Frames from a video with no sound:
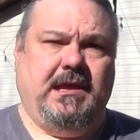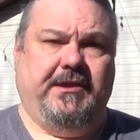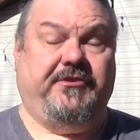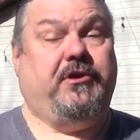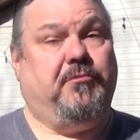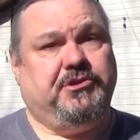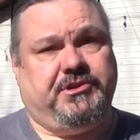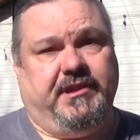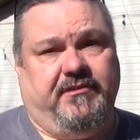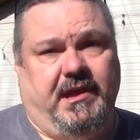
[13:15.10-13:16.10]
It's a
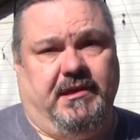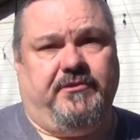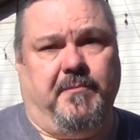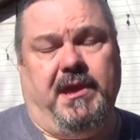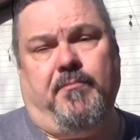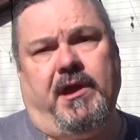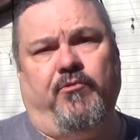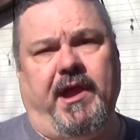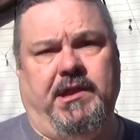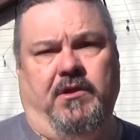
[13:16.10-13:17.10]
commercial antenna. It's made by
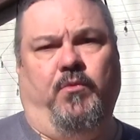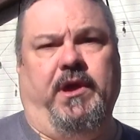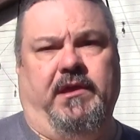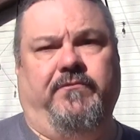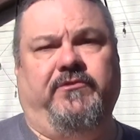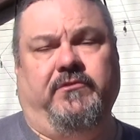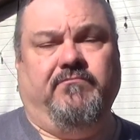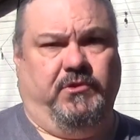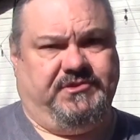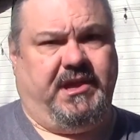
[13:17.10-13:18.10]
Radio Waves.
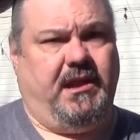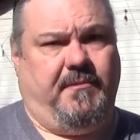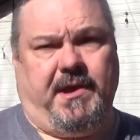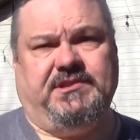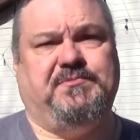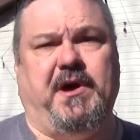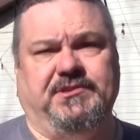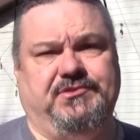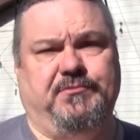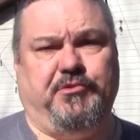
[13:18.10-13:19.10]
Once again, I'm not
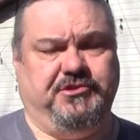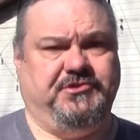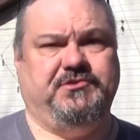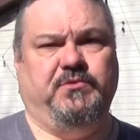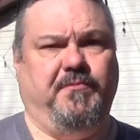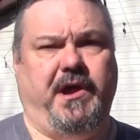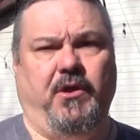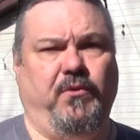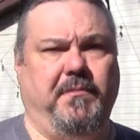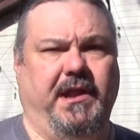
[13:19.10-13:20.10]
sponsored, purchased with
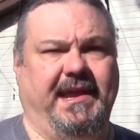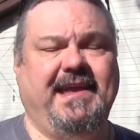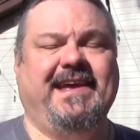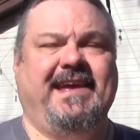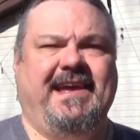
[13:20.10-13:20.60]
my own money.